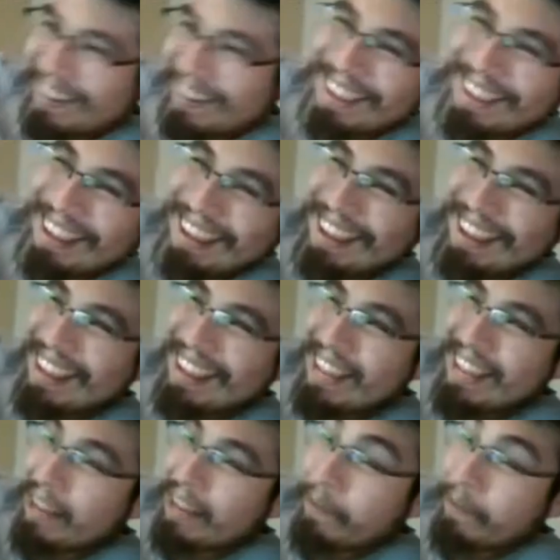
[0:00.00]
one.
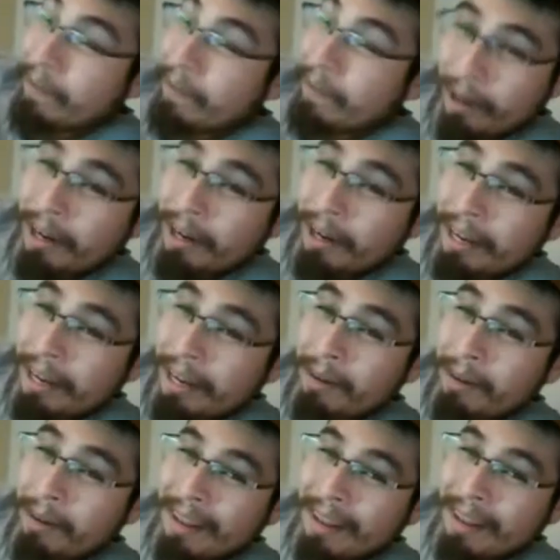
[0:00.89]
If you want to
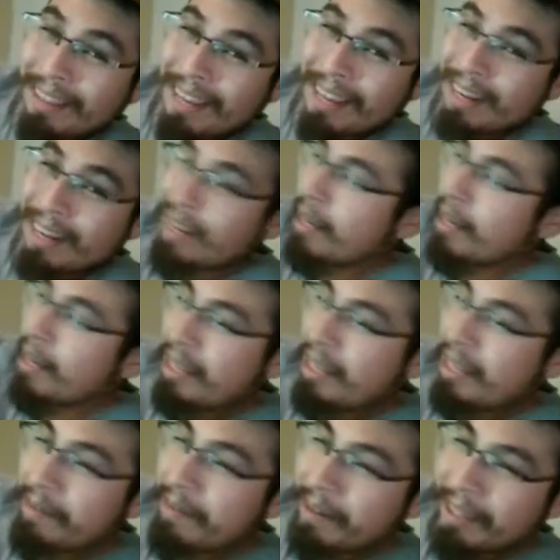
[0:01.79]
hear about that,
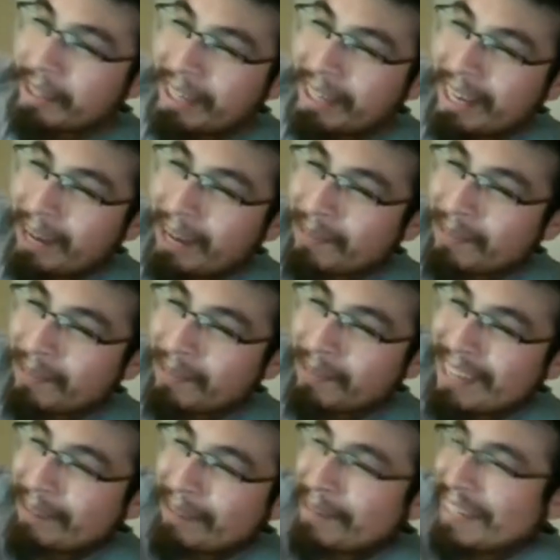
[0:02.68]
leave it in the
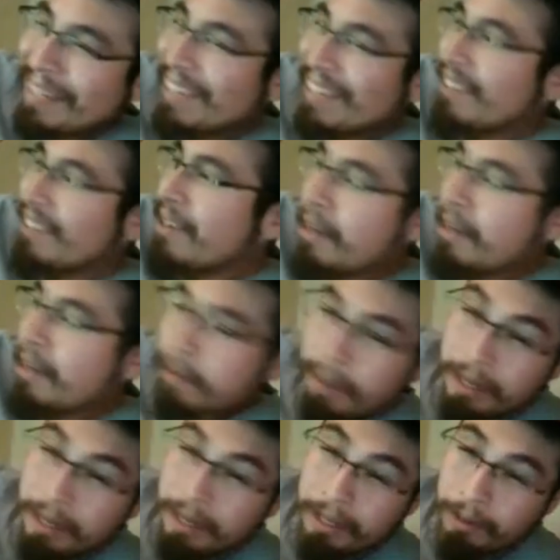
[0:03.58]
comments down below.
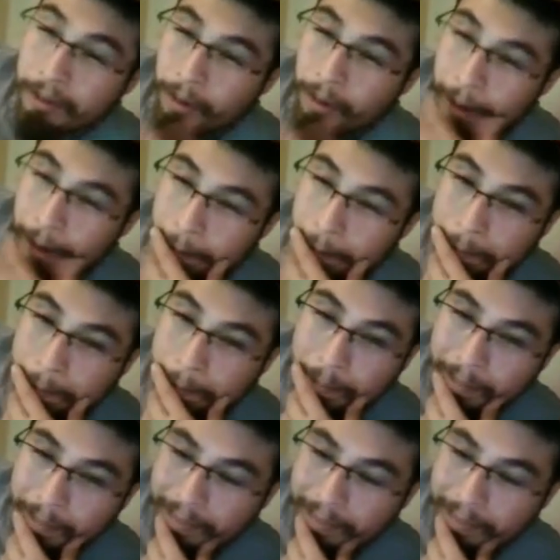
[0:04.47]
But either way.